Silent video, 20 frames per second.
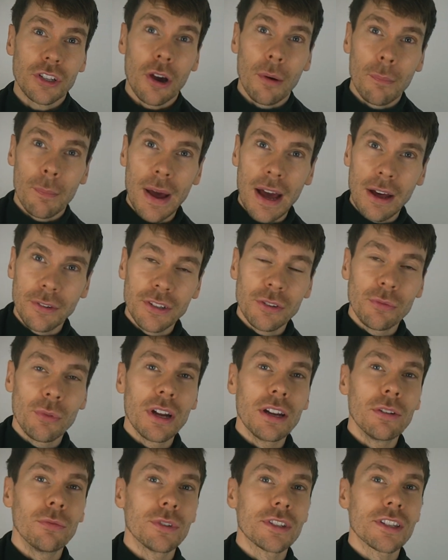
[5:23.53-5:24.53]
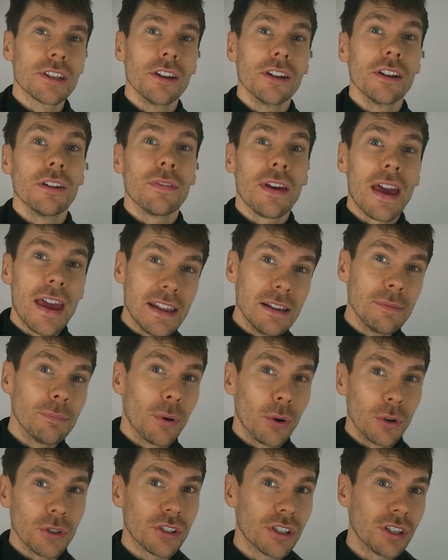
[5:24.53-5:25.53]
compounded rate of return of
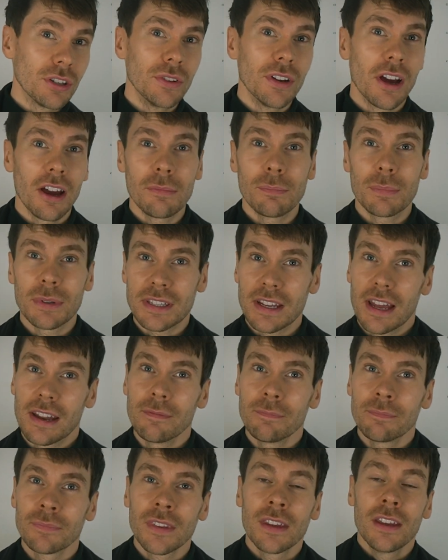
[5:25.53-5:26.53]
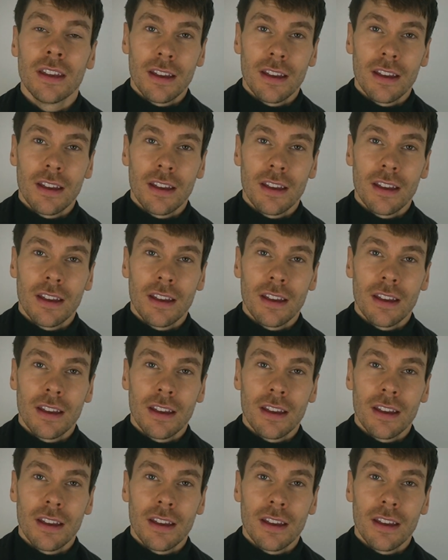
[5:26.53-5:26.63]
8.29%,